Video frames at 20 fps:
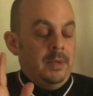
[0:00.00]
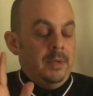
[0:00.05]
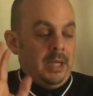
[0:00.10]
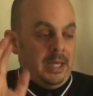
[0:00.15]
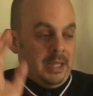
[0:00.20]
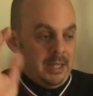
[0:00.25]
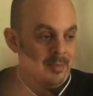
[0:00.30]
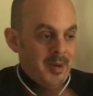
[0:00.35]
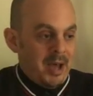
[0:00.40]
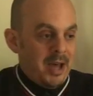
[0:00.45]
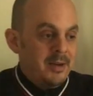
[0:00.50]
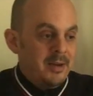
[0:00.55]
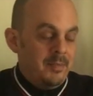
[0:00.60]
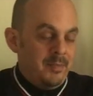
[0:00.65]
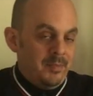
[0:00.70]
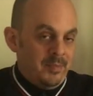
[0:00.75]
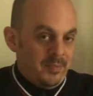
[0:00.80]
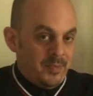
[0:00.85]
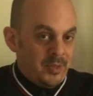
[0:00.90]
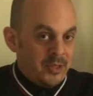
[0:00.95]
in the
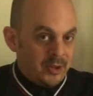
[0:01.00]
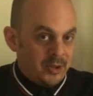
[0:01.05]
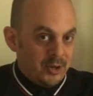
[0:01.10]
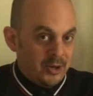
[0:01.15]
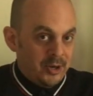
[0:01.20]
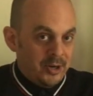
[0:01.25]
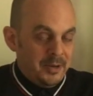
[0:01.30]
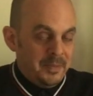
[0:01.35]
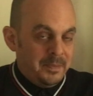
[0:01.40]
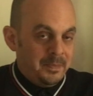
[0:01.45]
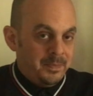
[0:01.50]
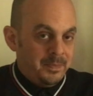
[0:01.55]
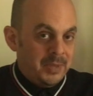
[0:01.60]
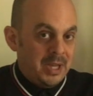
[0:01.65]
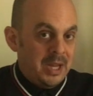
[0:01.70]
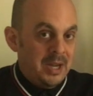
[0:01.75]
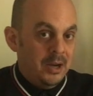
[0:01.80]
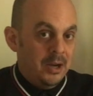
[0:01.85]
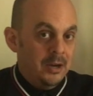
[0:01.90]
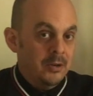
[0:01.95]
bottom third
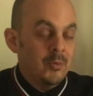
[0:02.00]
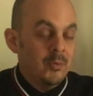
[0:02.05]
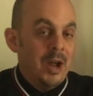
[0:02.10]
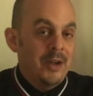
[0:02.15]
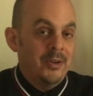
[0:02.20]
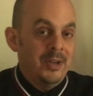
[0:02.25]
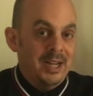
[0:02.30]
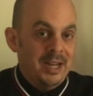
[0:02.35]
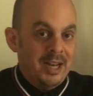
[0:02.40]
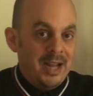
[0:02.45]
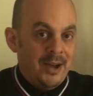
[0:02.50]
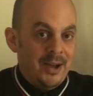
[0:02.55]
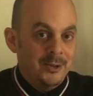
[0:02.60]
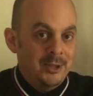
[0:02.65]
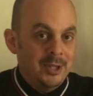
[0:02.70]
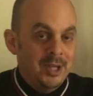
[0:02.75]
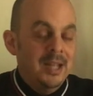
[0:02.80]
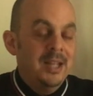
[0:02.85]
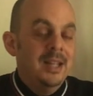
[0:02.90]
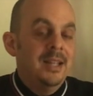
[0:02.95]
here, rounding it
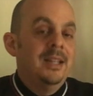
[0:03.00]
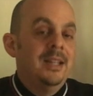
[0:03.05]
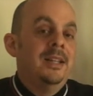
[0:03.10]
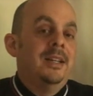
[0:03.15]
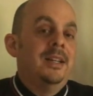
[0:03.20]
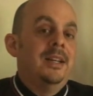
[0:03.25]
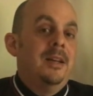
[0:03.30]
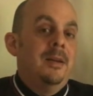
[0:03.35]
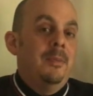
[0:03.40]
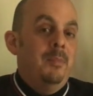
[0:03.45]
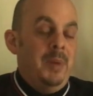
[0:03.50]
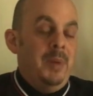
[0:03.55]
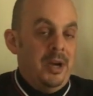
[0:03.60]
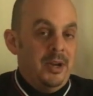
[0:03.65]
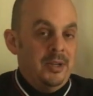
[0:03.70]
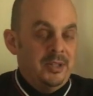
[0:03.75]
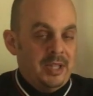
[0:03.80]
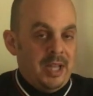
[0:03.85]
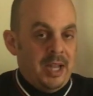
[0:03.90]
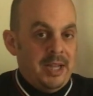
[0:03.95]
out,
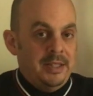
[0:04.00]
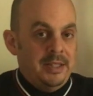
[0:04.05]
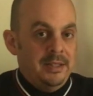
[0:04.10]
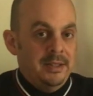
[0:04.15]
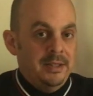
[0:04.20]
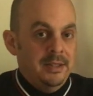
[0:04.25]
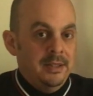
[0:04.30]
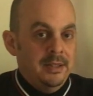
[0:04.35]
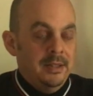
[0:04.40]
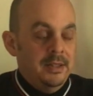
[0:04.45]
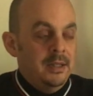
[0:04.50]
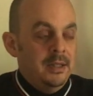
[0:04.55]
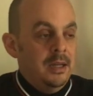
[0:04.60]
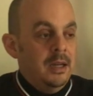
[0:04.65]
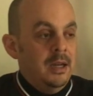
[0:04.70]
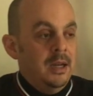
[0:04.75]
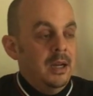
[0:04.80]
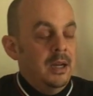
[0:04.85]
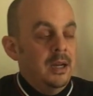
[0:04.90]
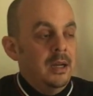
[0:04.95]
Parasite.
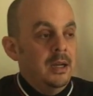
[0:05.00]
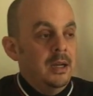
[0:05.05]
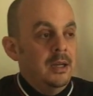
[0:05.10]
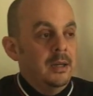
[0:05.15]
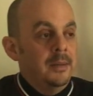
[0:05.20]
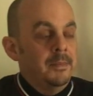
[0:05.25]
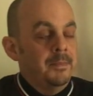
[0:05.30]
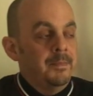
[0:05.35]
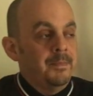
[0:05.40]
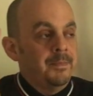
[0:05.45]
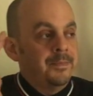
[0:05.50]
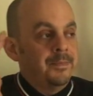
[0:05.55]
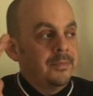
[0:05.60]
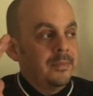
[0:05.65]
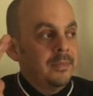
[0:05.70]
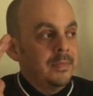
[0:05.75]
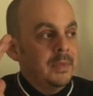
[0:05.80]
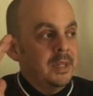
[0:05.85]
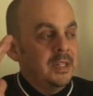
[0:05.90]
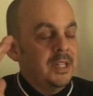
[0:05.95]

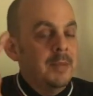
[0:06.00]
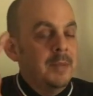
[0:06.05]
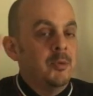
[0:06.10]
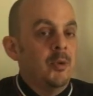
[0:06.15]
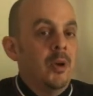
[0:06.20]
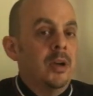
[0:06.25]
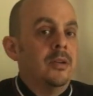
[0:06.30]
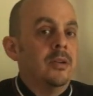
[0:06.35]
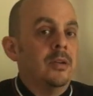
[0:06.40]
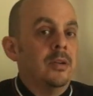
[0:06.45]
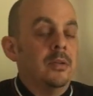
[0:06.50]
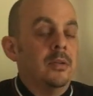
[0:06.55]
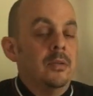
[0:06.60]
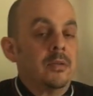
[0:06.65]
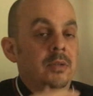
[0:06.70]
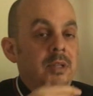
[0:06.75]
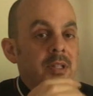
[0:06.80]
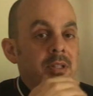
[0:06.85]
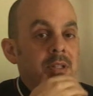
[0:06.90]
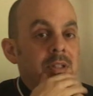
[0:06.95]
Same director
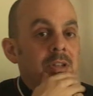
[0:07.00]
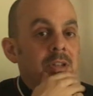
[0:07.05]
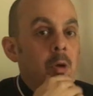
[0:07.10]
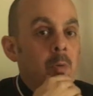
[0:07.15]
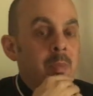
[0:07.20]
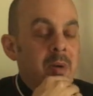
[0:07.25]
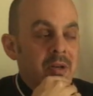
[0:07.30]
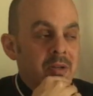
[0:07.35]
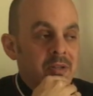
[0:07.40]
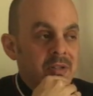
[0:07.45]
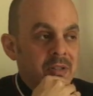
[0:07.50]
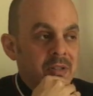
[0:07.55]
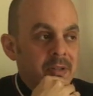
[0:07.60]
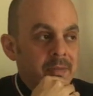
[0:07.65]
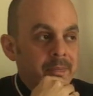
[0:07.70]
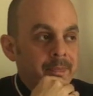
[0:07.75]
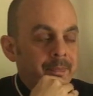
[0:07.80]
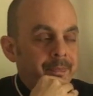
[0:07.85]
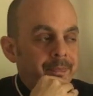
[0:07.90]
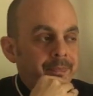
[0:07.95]
who did
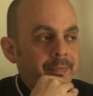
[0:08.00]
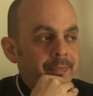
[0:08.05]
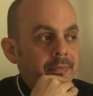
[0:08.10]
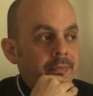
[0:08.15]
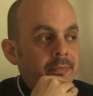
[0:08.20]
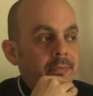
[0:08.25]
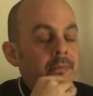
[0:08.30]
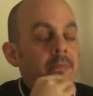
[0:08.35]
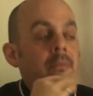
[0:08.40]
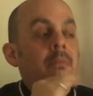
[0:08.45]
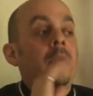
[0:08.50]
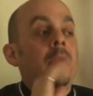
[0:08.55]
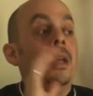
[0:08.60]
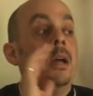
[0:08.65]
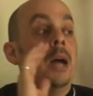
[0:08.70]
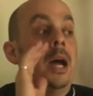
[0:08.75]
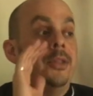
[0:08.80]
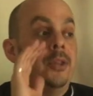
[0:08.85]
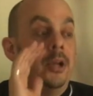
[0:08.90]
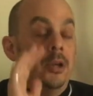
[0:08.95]
Snowpiercer.
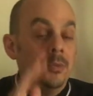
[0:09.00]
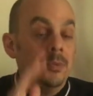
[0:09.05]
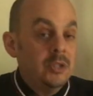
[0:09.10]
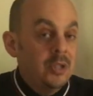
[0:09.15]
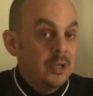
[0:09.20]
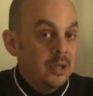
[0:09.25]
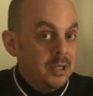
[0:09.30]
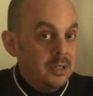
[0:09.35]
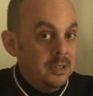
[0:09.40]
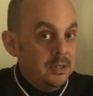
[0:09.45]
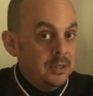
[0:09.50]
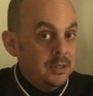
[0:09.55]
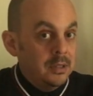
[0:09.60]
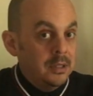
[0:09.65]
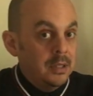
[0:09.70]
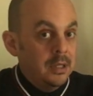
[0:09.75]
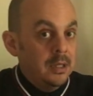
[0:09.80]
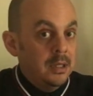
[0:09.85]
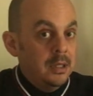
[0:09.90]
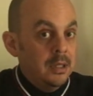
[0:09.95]
I thought it was good,
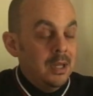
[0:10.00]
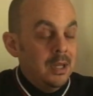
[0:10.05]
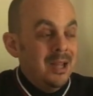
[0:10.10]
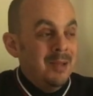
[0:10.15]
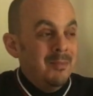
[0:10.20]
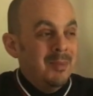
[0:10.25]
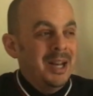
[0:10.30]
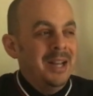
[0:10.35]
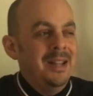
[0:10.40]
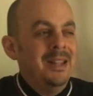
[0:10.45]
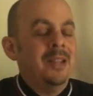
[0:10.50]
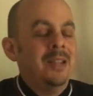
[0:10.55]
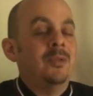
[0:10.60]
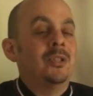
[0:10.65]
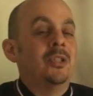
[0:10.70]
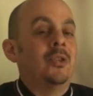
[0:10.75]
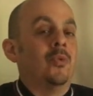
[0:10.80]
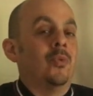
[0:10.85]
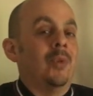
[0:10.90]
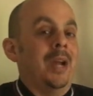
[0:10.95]
but I didn't think it
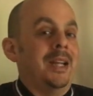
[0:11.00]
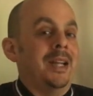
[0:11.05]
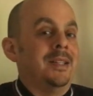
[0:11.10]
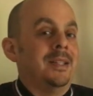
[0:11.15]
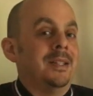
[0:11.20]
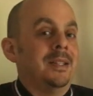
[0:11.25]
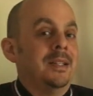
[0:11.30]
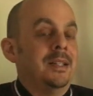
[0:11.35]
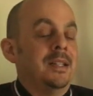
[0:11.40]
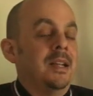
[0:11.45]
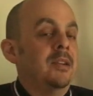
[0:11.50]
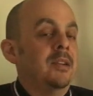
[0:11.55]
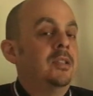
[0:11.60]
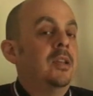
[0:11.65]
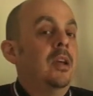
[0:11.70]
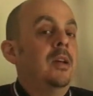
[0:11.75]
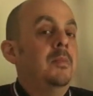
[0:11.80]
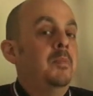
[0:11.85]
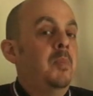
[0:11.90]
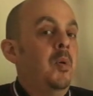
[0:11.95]
was great. I
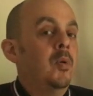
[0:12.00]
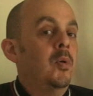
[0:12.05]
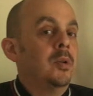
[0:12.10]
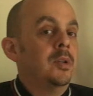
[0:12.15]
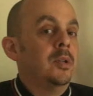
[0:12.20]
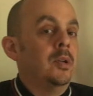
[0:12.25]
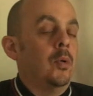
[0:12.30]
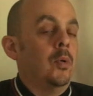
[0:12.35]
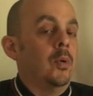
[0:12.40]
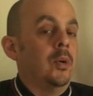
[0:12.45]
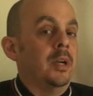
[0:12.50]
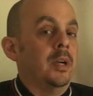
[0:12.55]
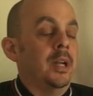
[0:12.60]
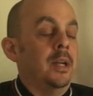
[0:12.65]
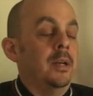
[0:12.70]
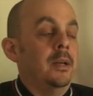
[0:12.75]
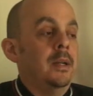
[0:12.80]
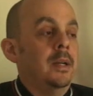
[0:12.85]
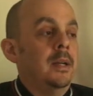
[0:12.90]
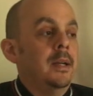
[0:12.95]
saw it in Portland,
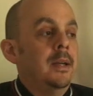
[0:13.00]
Oregon.